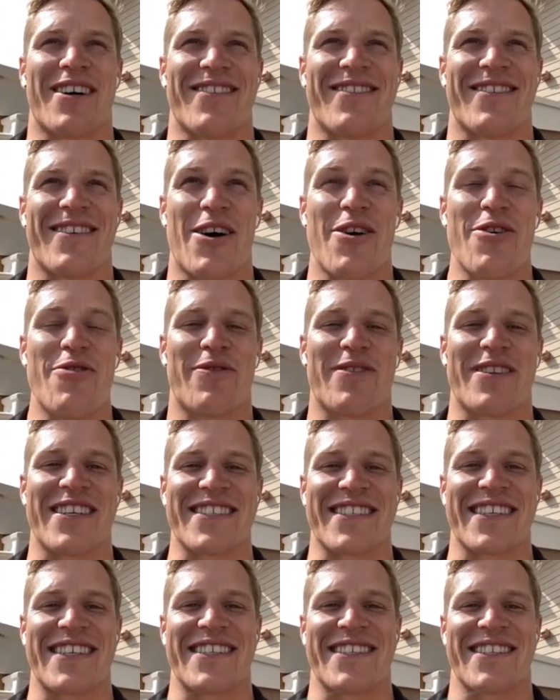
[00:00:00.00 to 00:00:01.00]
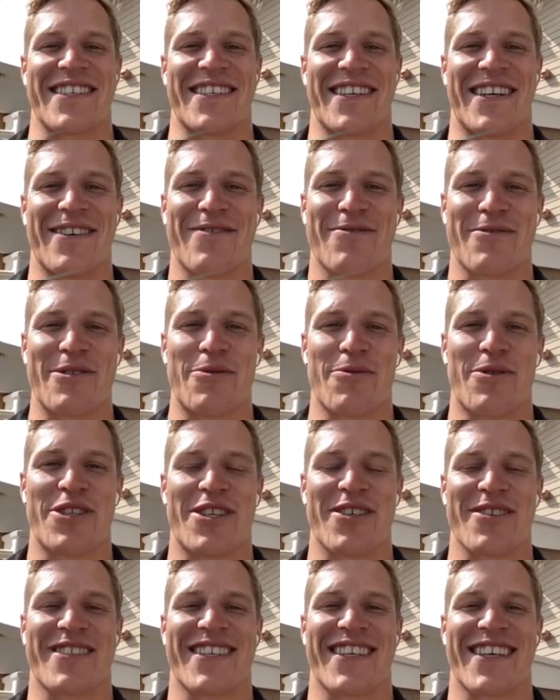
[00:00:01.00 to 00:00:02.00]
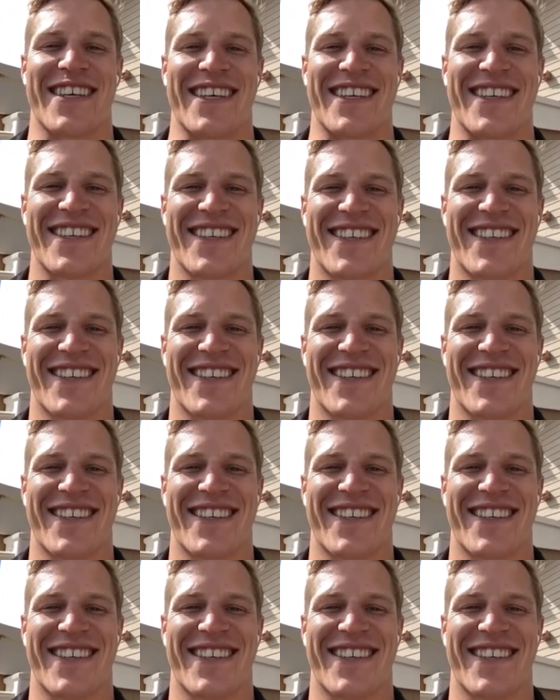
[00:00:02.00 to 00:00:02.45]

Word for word: well, hopefully it's easy enough. We, we shall see.